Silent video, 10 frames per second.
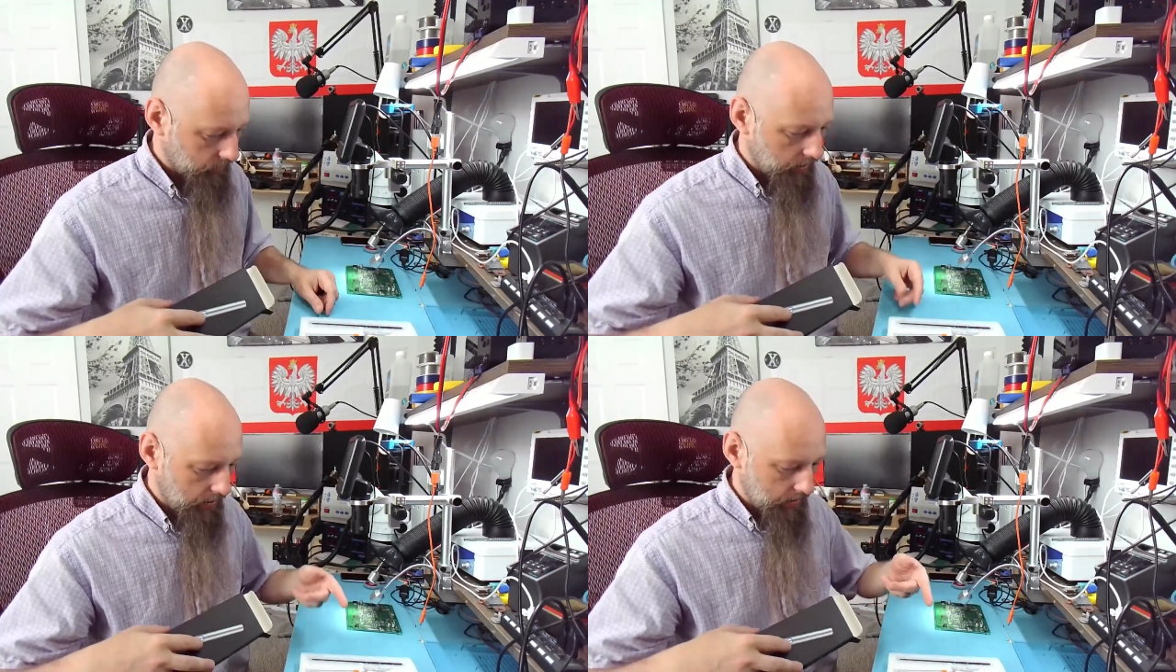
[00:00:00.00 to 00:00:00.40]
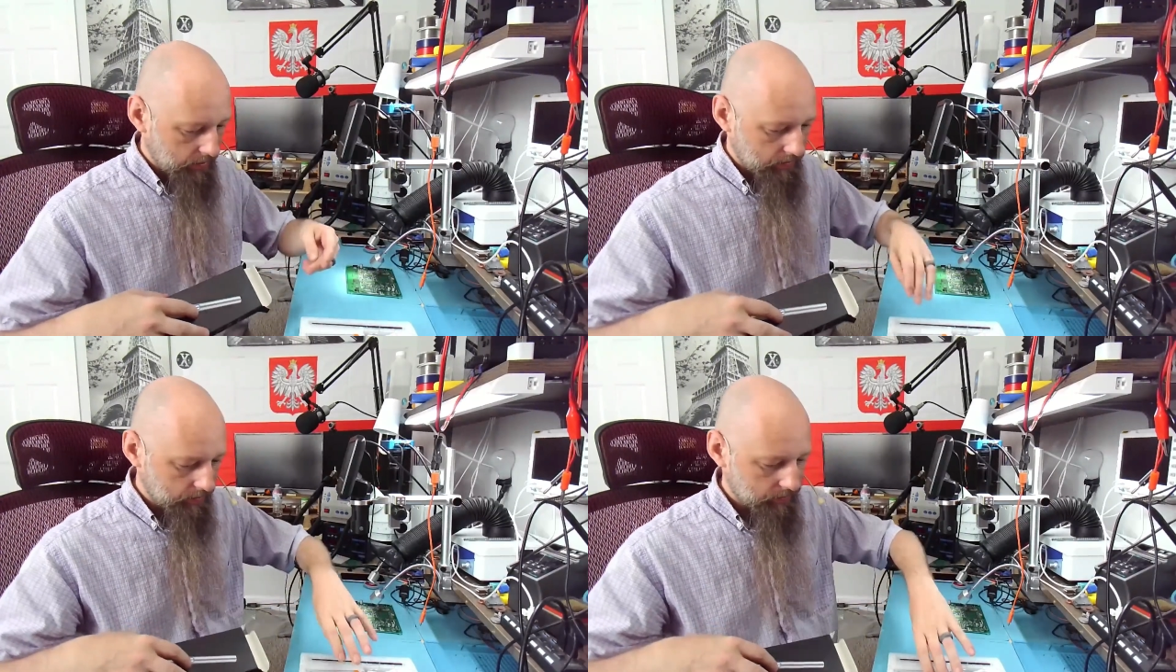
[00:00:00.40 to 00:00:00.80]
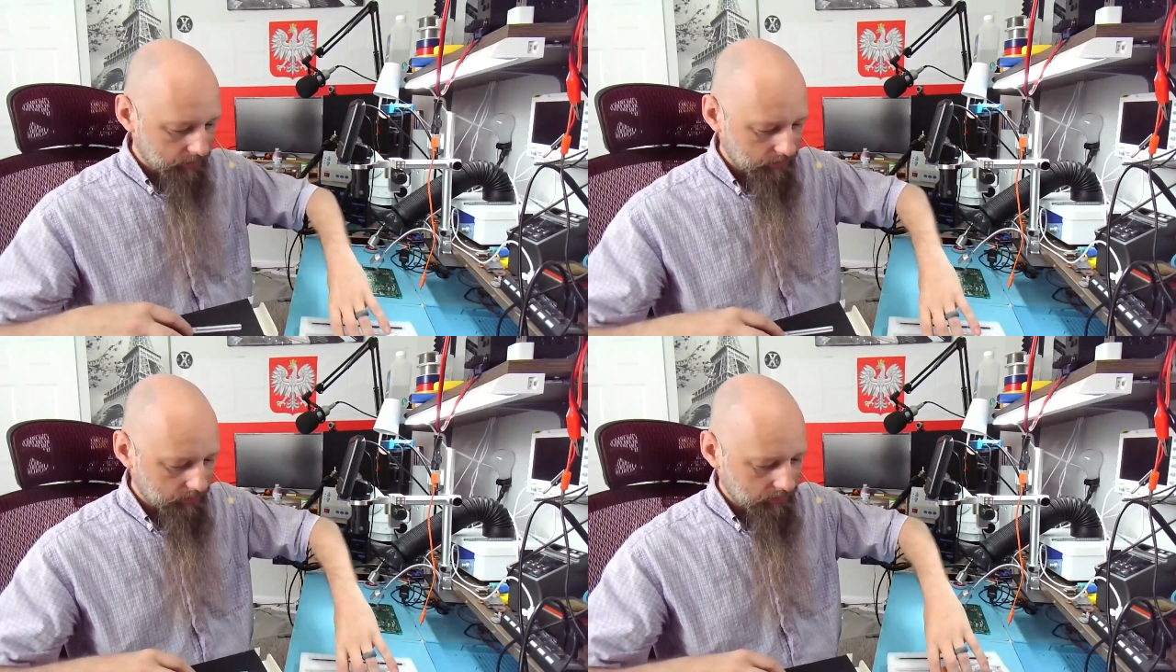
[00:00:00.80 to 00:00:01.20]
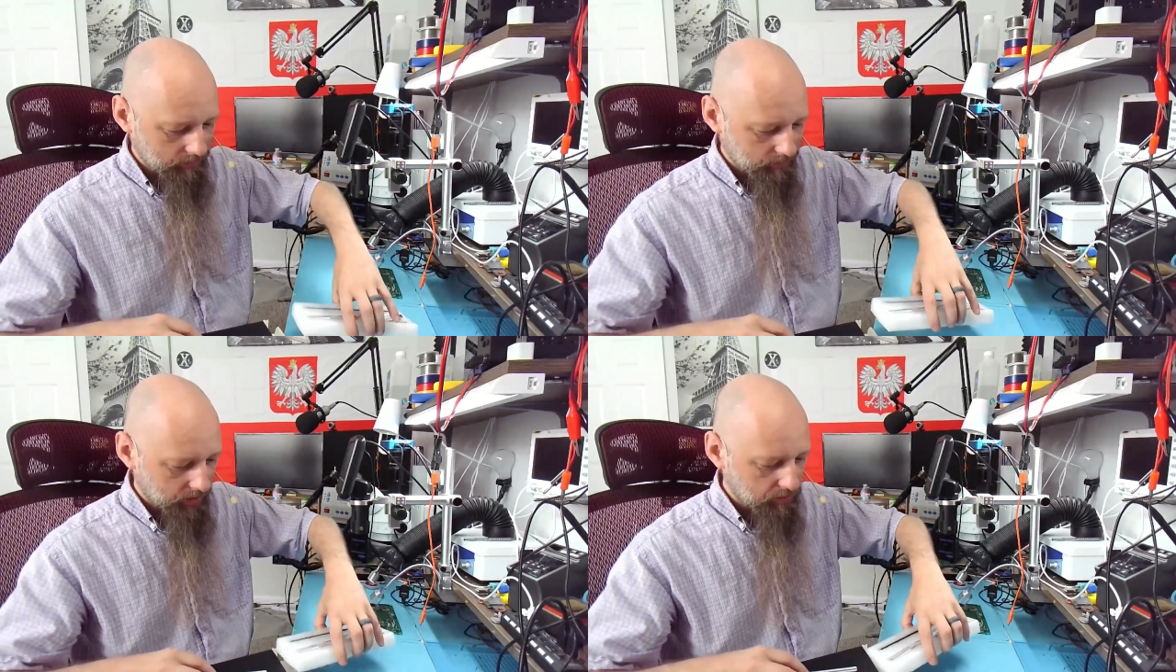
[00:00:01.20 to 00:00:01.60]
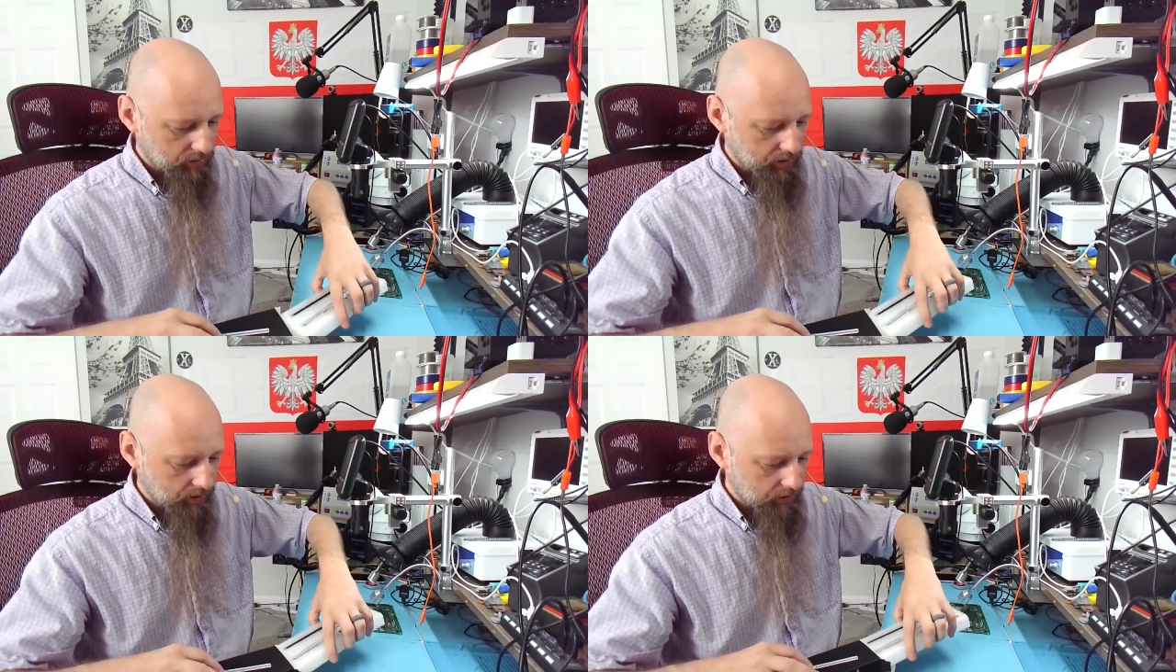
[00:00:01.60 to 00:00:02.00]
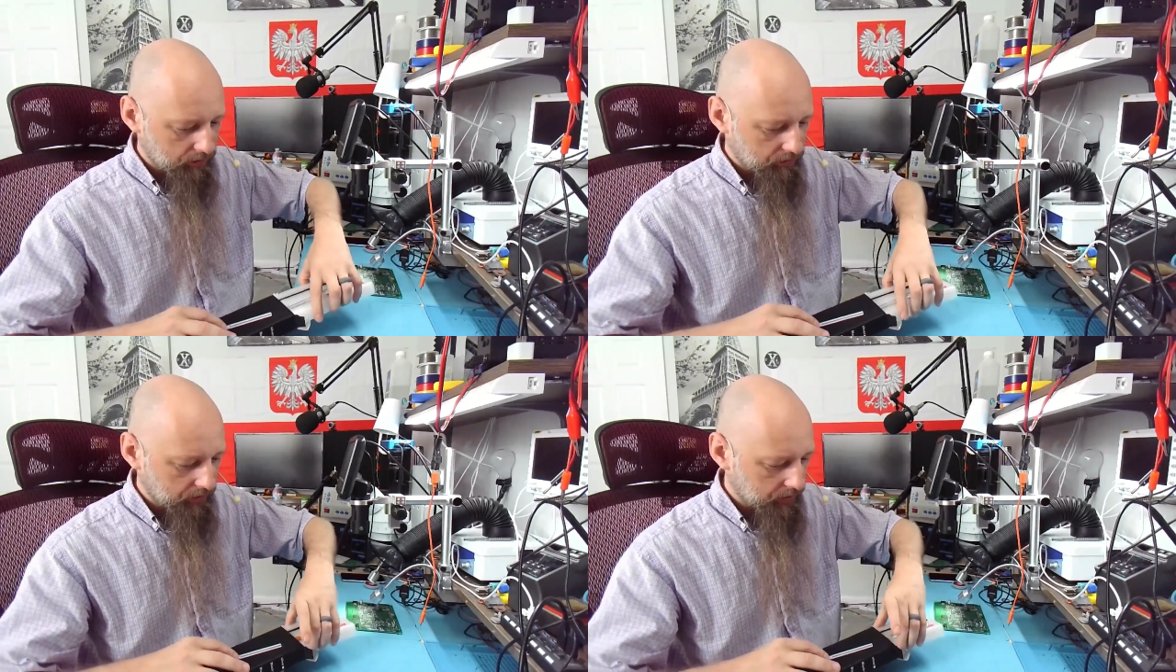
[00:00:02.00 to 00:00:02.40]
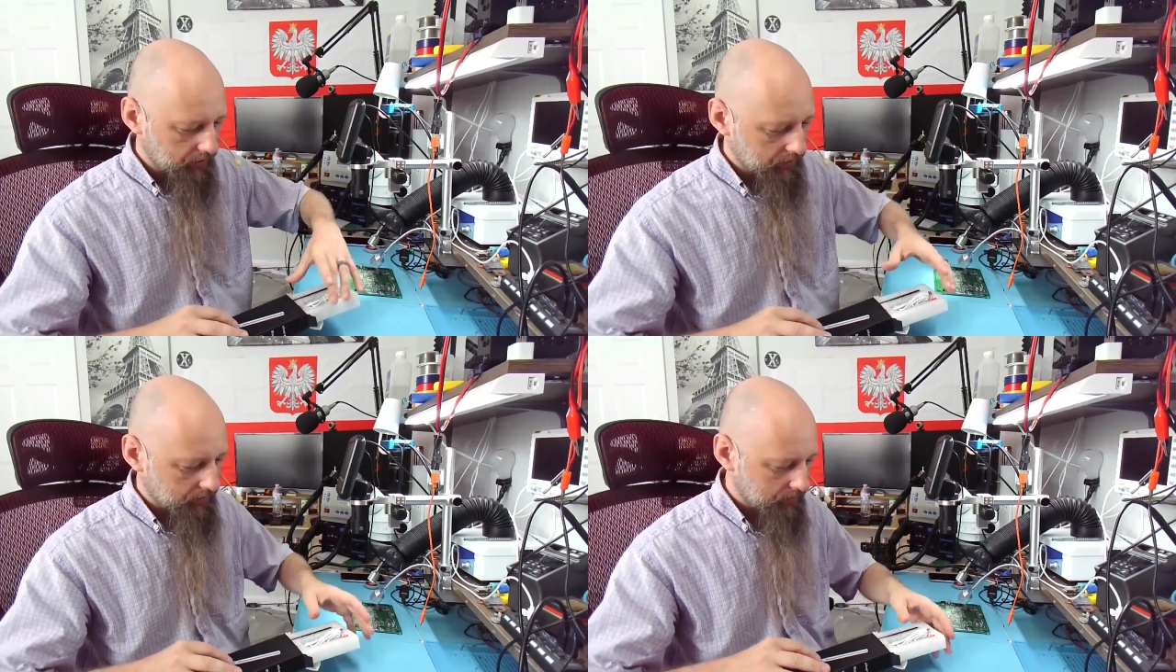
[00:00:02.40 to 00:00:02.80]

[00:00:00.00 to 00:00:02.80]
and it's burning your finger,